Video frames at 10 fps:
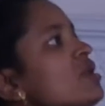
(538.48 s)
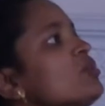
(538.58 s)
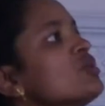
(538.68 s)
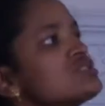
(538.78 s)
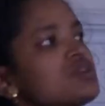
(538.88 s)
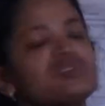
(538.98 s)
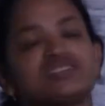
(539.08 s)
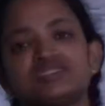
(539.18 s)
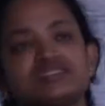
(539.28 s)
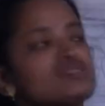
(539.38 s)
Most of
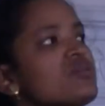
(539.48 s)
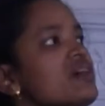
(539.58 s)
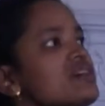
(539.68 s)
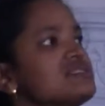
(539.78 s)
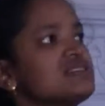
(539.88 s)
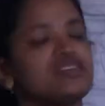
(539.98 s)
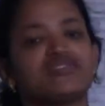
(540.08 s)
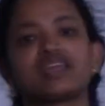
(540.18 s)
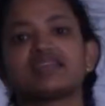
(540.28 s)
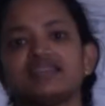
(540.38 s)
the genes were
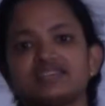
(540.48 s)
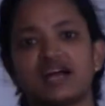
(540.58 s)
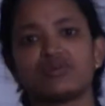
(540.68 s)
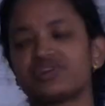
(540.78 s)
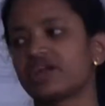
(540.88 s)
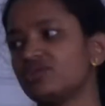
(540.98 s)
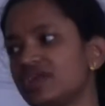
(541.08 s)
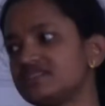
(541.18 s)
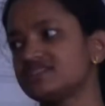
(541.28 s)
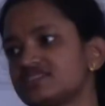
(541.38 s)
significantly
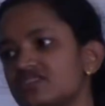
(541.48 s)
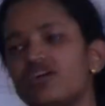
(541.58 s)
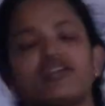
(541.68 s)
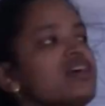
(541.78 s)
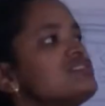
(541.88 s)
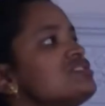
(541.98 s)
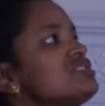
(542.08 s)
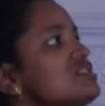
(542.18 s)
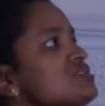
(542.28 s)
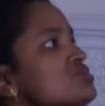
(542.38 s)
downregulated or had
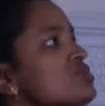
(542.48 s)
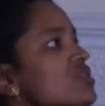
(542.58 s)
returned to